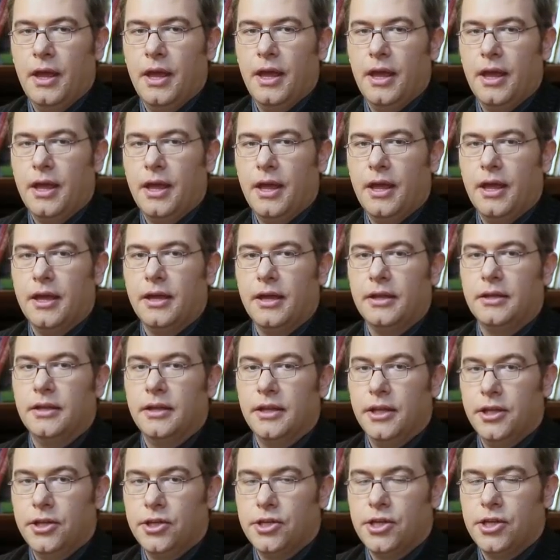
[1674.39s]
and
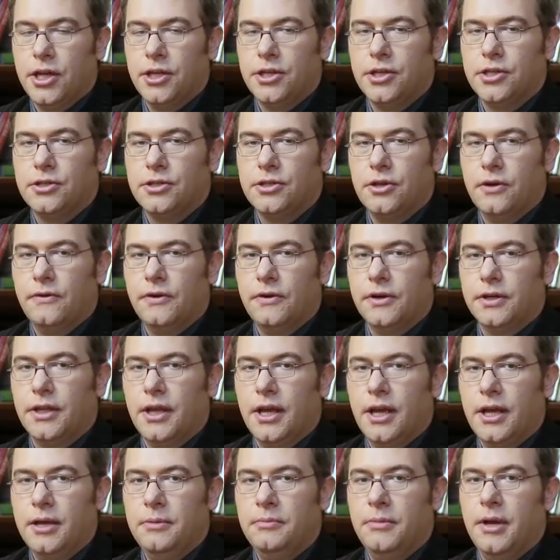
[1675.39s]
it changes over
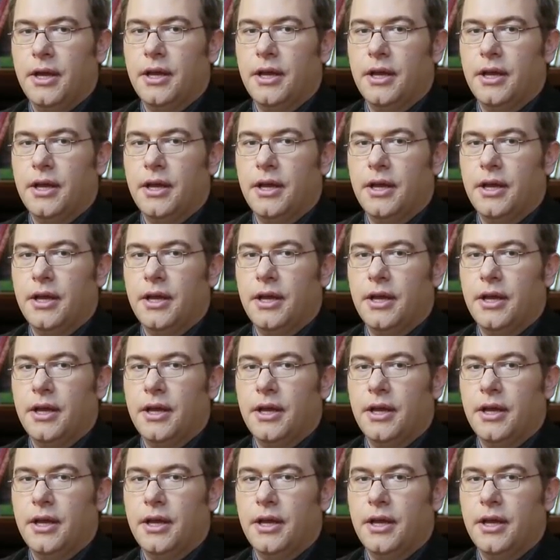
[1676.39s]
time,